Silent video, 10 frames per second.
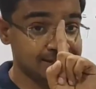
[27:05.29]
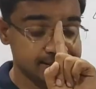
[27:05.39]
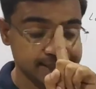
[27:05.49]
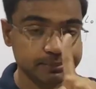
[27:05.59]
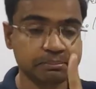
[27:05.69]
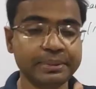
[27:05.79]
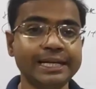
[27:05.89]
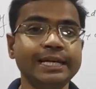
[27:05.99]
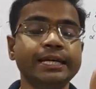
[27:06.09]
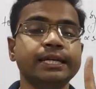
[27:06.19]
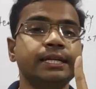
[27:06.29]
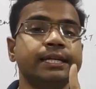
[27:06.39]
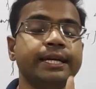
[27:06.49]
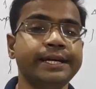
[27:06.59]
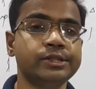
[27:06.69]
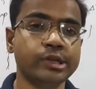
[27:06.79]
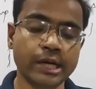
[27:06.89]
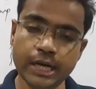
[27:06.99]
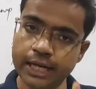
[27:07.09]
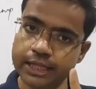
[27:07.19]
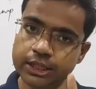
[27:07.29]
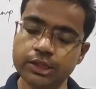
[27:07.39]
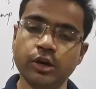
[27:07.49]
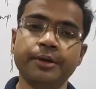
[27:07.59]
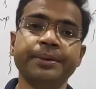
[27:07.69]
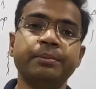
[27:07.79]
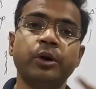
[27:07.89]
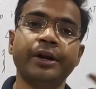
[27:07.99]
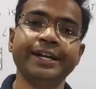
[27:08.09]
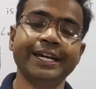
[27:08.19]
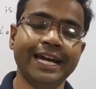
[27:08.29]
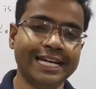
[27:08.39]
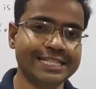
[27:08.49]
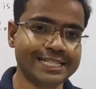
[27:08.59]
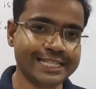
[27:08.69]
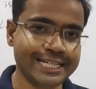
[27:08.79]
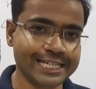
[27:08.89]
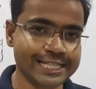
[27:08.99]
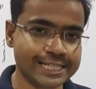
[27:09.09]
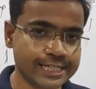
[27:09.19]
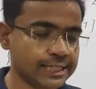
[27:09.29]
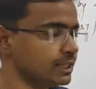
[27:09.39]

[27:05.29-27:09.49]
simply natural length of the body has changed.